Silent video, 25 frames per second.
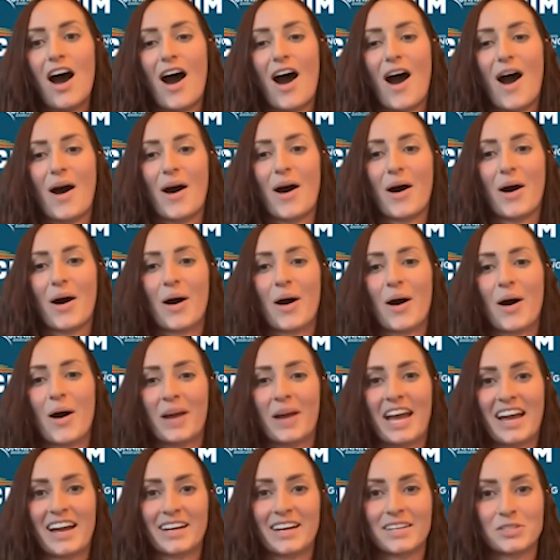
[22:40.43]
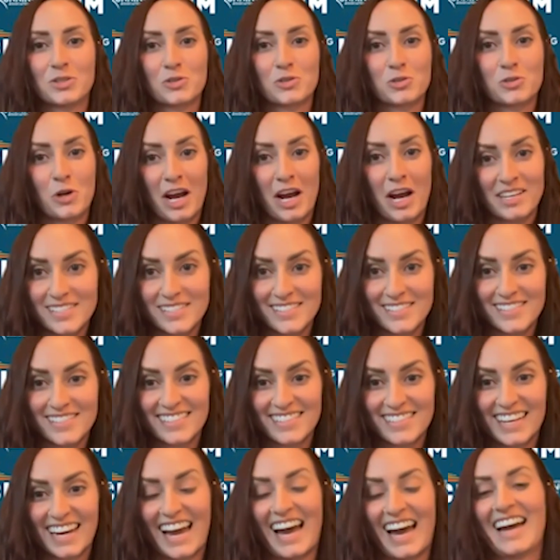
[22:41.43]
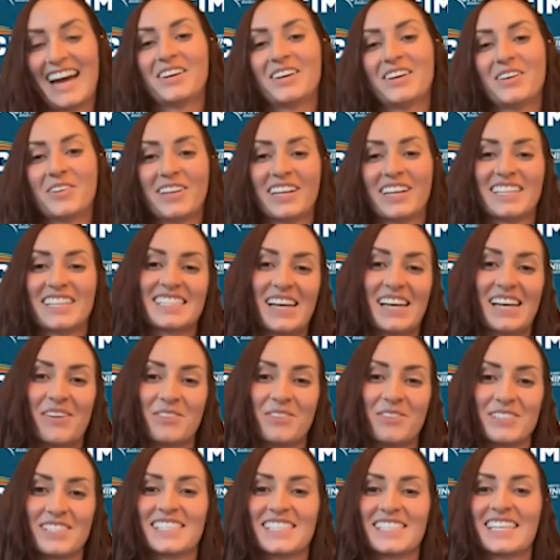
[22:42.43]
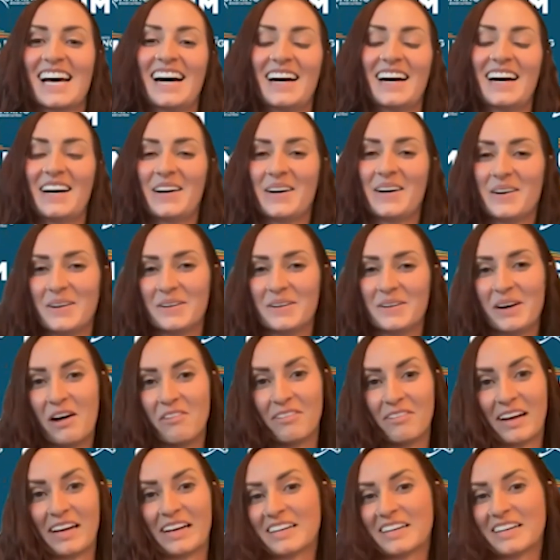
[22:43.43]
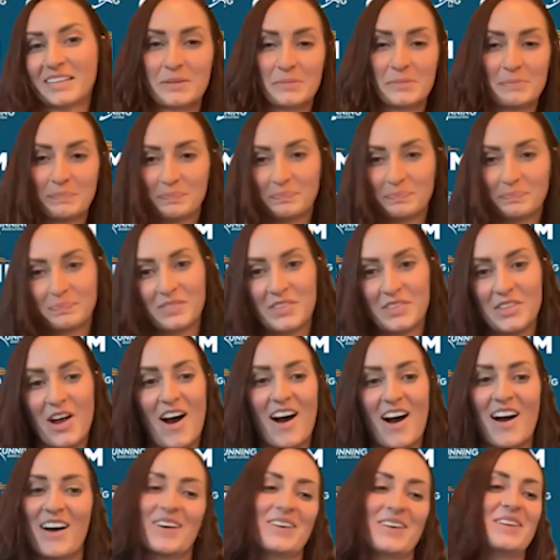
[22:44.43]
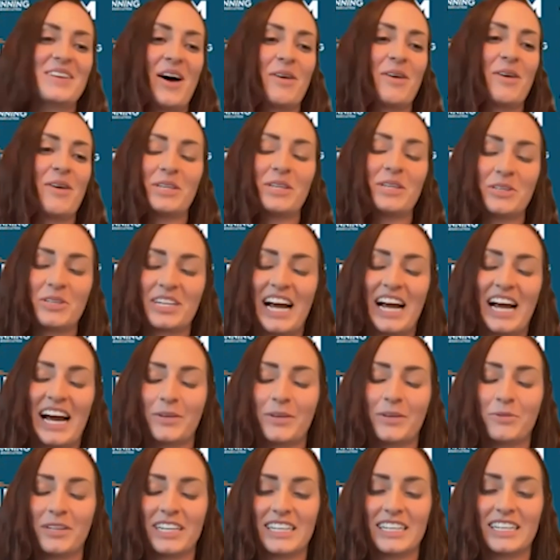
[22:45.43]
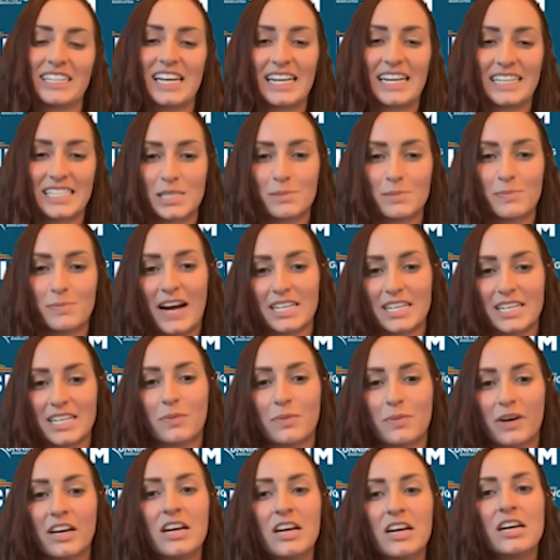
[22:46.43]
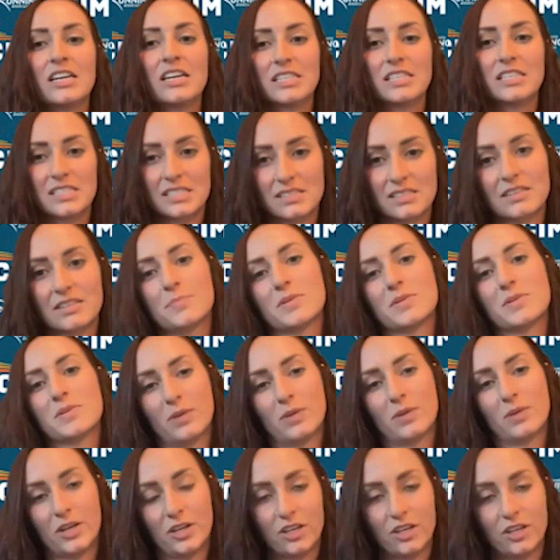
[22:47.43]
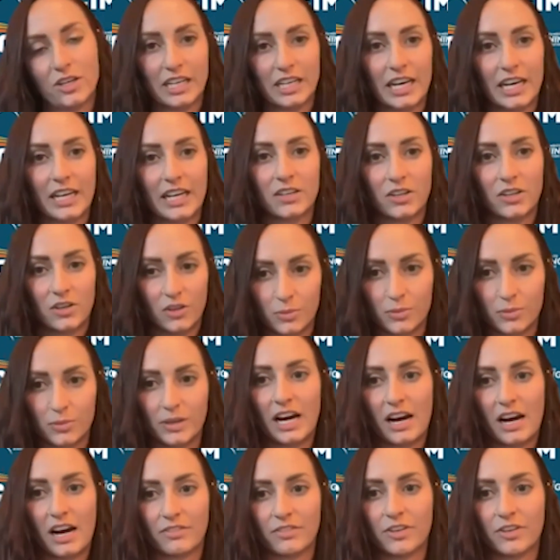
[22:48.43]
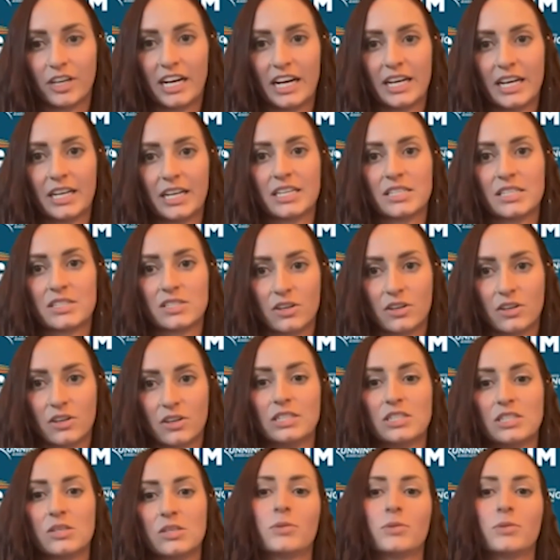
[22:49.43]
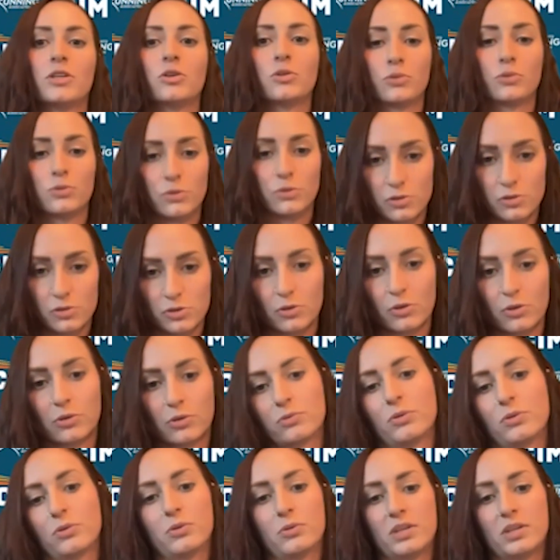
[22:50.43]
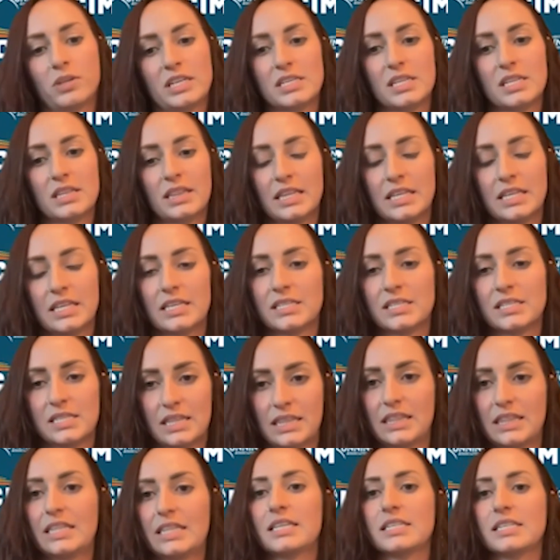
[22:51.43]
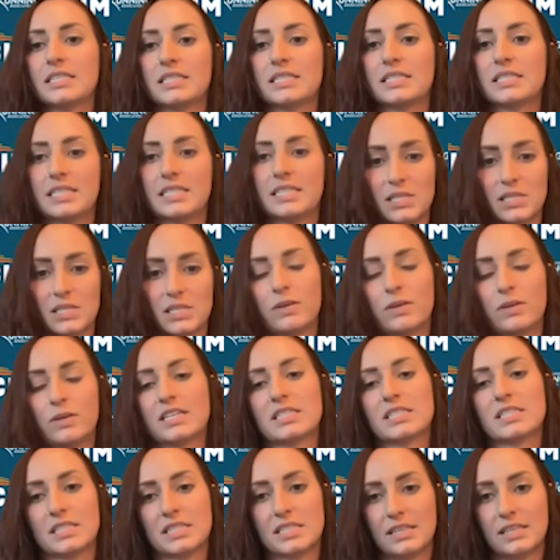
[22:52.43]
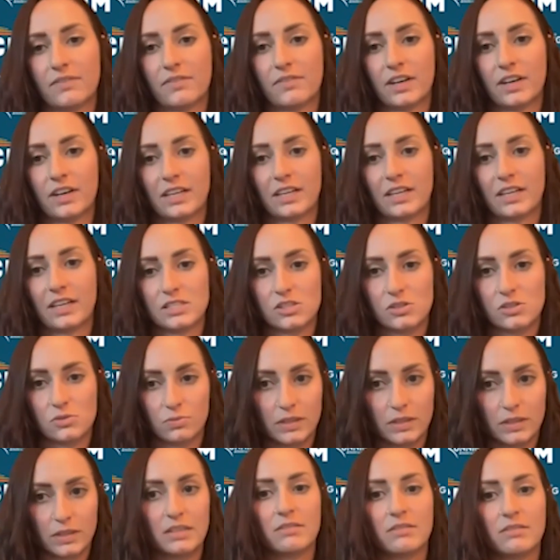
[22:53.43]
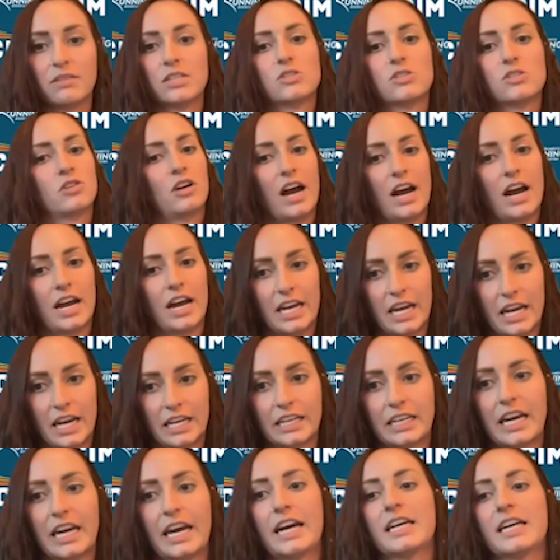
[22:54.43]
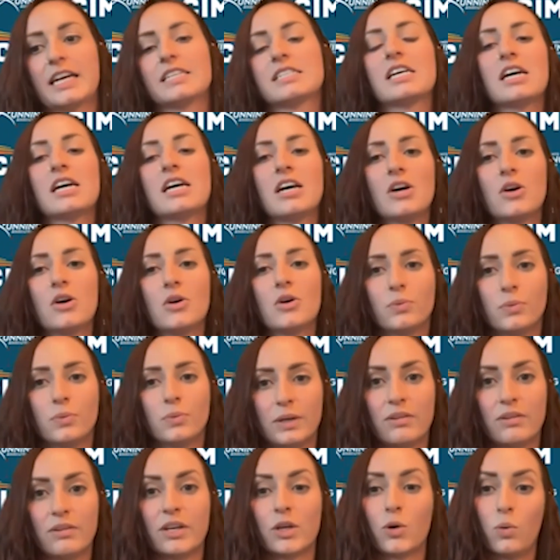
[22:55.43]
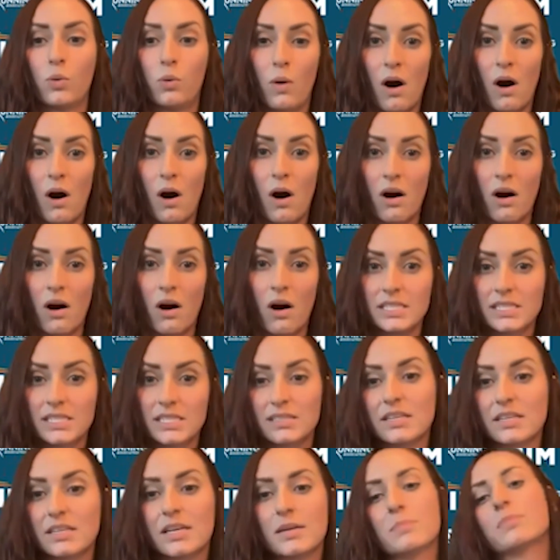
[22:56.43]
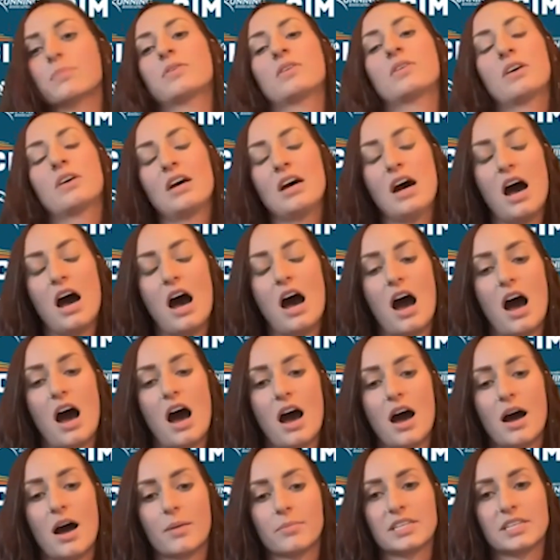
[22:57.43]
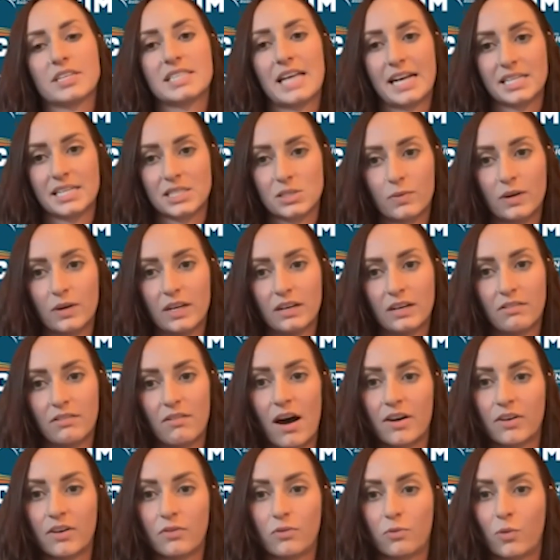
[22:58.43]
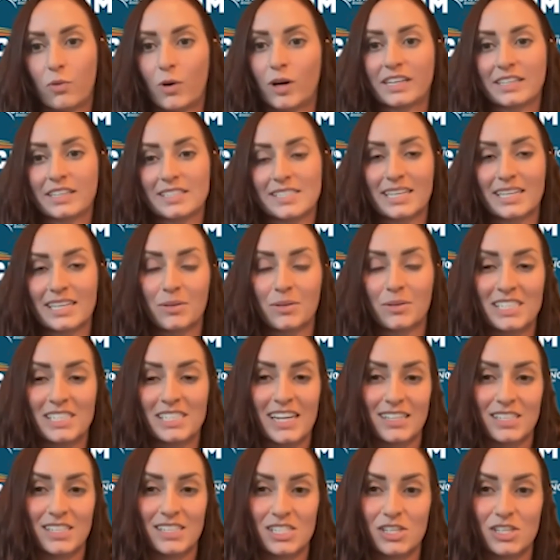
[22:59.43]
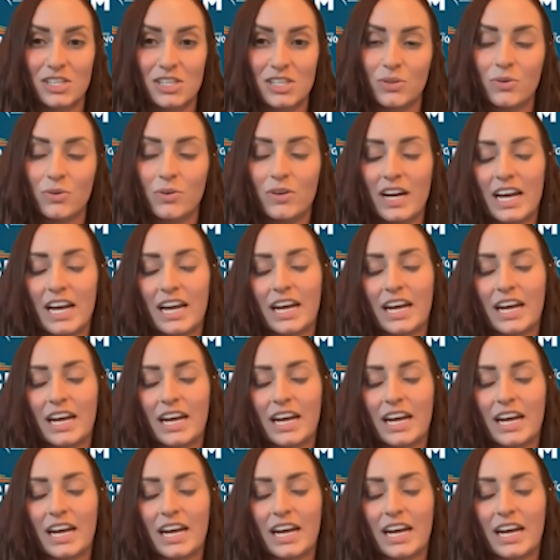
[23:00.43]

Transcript: And stress. I know that sounds like not what you kind of would expect, but sleep is where you're going to get your recovery, and it's going to be crucial through these next weeks and stuff like that, to really try and get really quality sleep, because that's when a lot of work is going to be done too.